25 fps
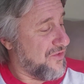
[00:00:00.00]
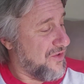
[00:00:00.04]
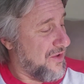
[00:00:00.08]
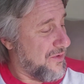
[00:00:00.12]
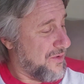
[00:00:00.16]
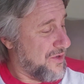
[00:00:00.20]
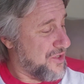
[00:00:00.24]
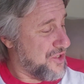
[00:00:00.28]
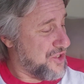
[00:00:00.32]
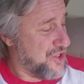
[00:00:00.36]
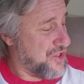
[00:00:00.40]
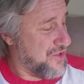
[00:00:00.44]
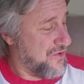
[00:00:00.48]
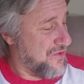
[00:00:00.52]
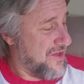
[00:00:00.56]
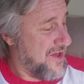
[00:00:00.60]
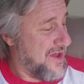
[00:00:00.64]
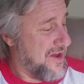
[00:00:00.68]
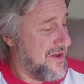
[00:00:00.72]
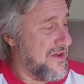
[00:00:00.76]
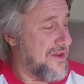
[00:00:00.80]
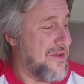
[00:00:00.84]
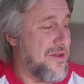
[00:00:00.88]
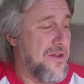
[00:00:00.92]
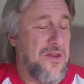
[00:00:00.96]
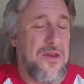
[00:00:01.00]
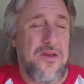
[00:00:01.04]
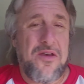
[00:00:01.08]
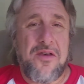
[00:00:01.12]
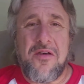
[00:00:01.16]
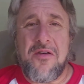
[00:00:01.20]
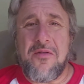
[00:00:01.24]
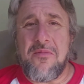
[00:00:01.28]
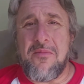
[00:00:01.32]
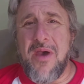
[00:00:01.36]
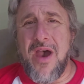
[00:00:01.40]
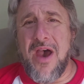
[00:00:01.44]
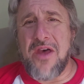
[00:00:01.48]
I want to show that
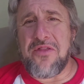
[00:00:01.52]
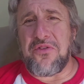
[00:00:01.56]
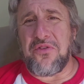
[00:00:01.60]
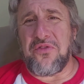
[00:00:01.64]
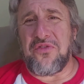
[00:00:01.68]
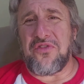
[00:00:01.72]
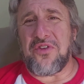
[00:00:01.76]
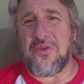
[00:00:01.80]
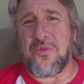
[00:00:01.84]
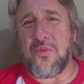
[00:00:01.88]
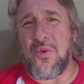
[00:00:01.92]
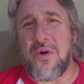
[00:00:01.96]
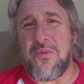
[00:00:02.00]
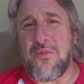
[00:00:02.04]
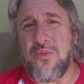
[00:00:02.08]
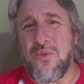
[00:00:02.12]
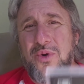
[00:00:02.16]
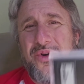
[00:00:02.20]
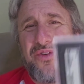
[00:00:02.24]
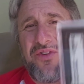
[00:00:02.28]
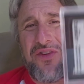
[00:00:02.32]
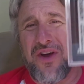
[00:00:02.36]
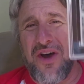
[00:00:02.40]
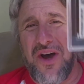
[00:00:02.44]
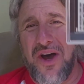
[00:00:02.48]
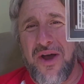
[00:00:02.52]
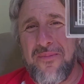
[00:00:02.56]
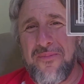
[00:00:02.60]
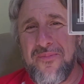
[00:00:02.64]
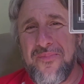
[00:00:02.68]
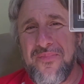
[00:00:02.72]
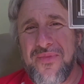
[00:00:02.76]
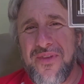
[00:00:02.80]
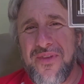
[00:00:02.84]
Mathewson one more time.